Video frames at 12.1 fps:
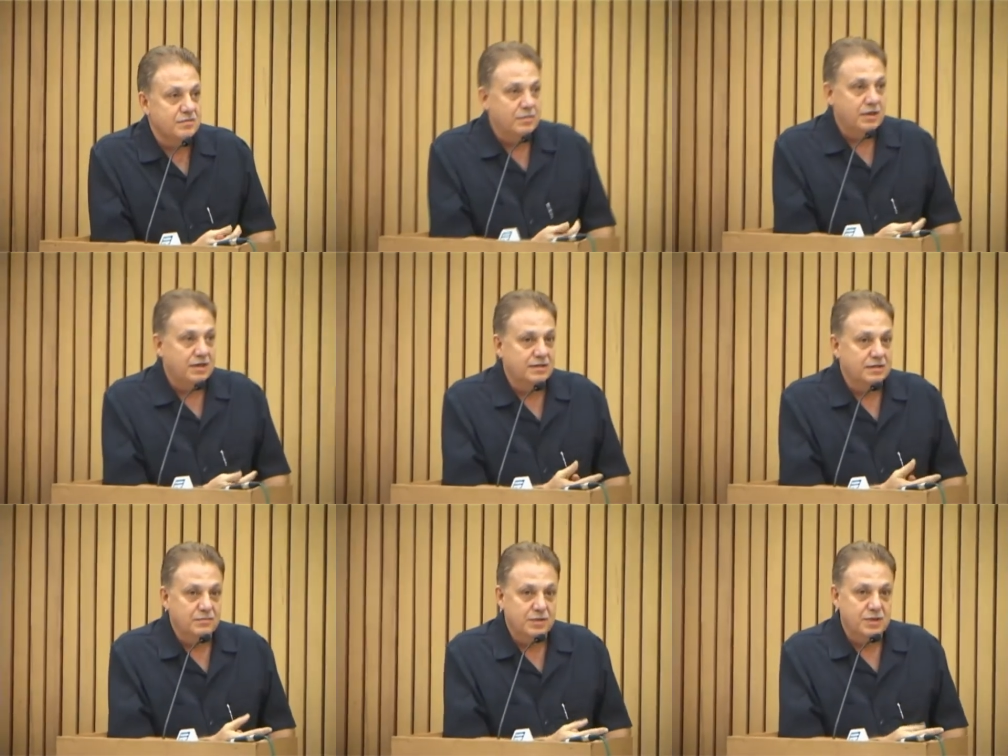uh,
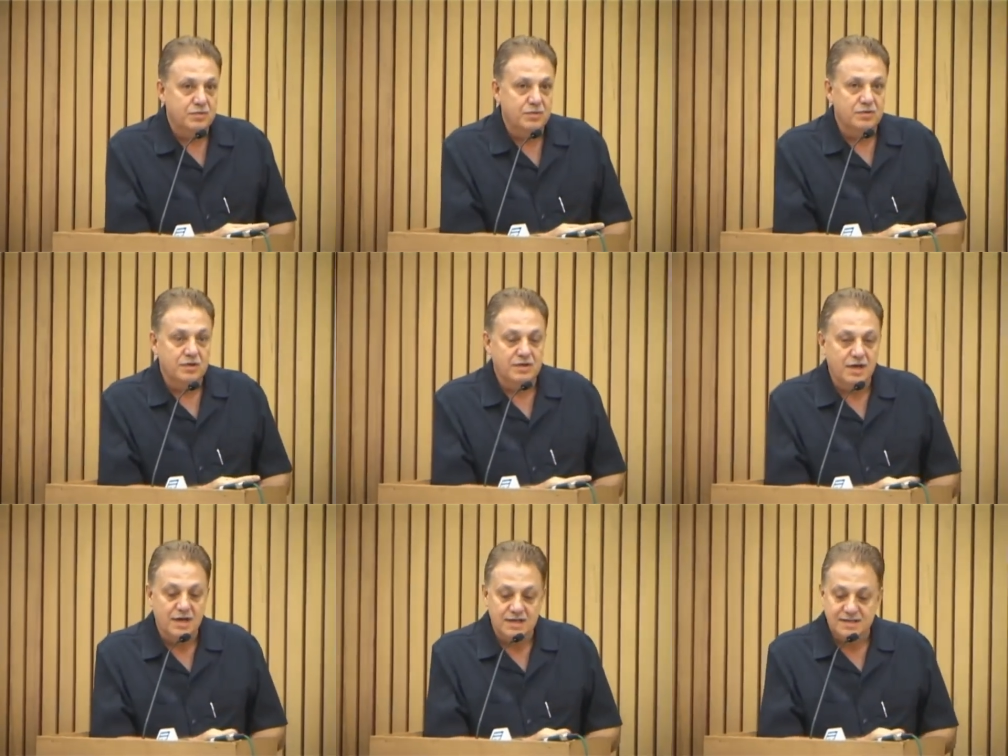people on the
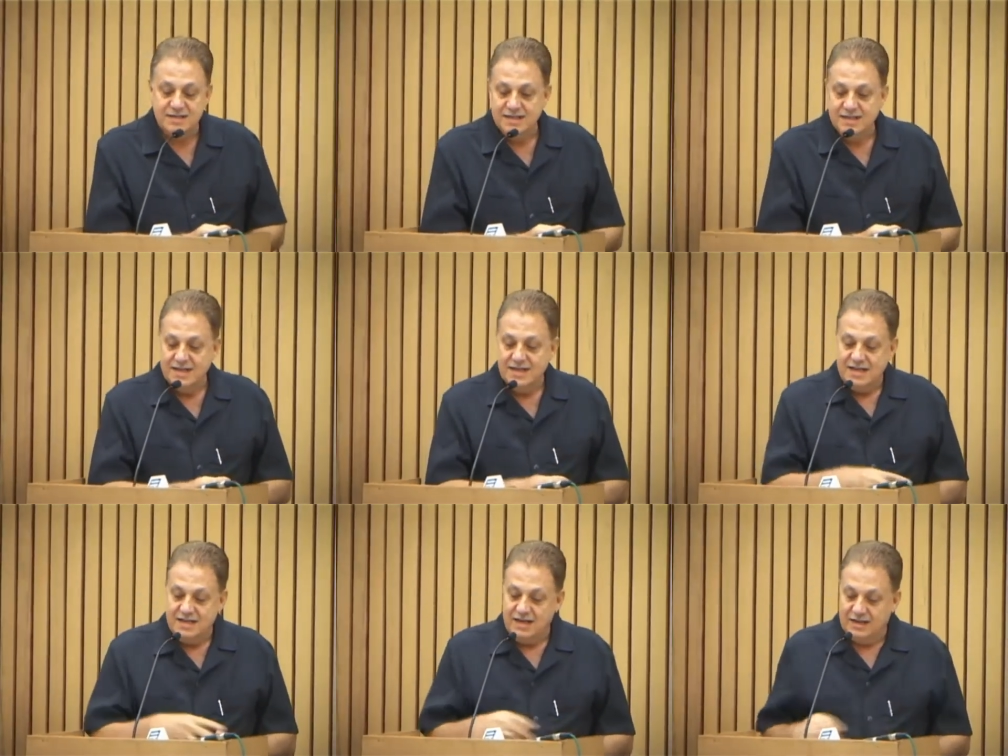dais
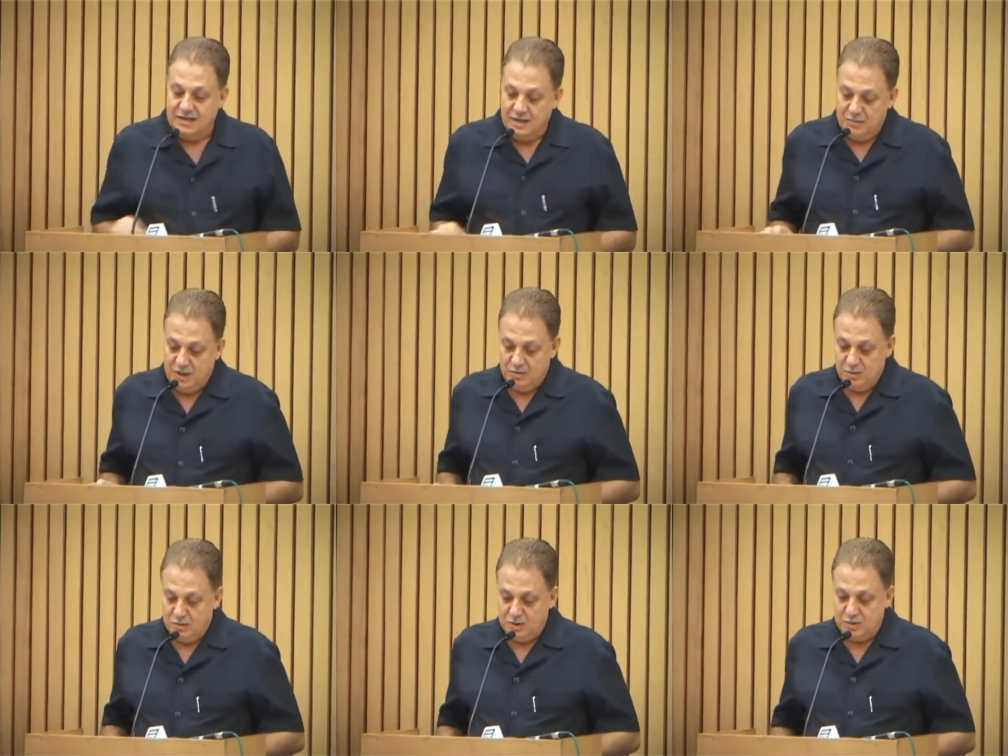that I'm able
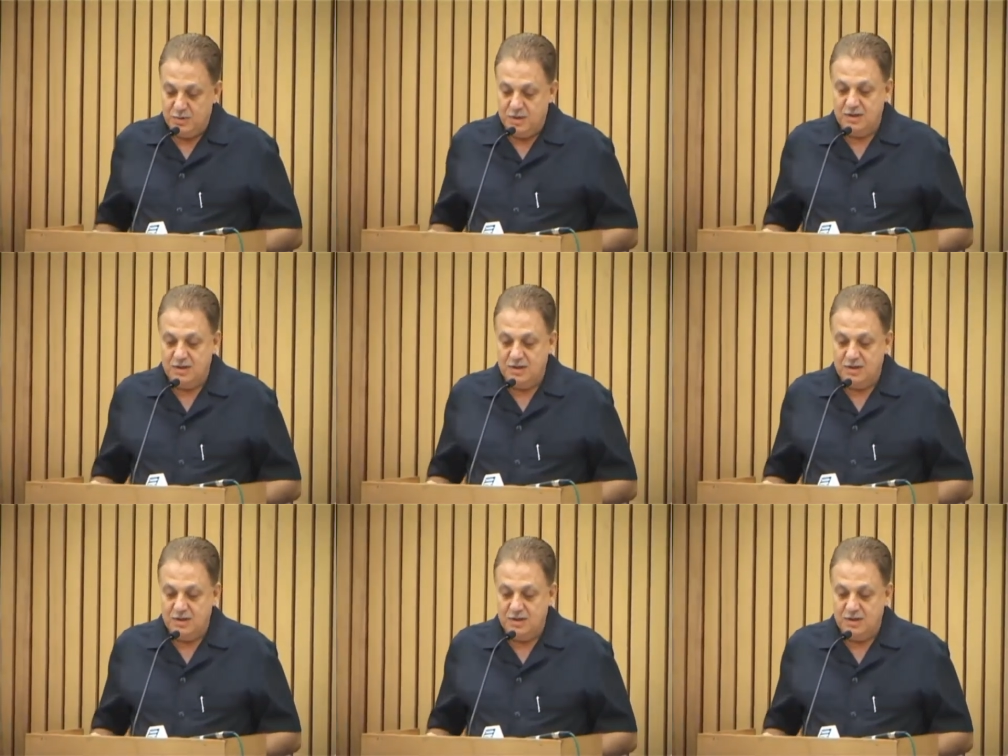to speak.